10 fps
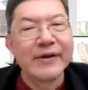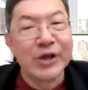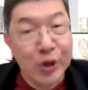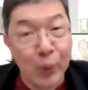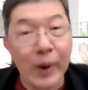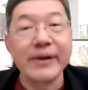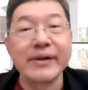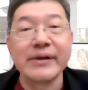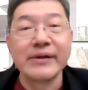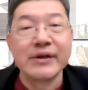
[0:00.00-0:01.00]
You know what?
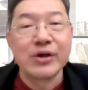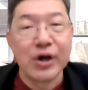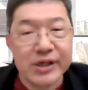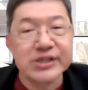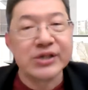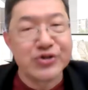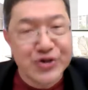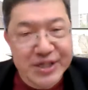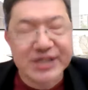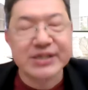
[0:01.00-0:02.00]
God is
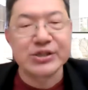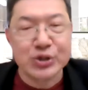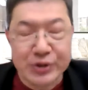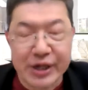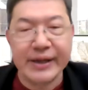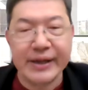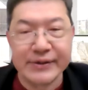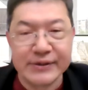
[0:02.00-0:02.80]
interested today